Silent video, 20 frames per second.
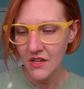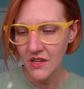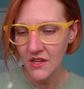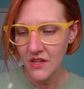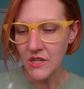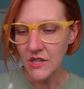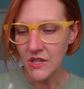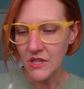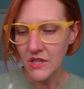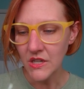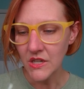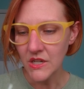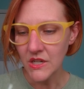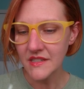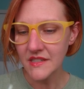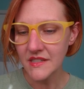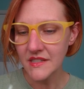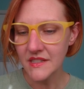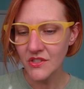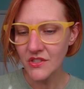When you
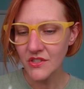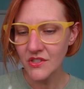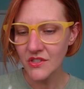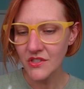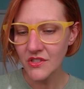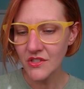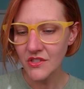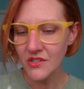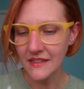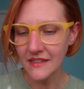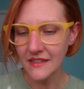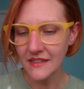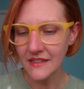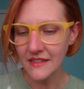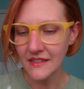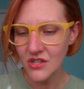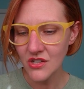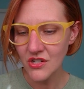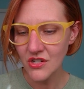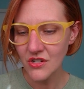resist your cyclic
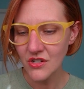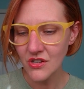nature,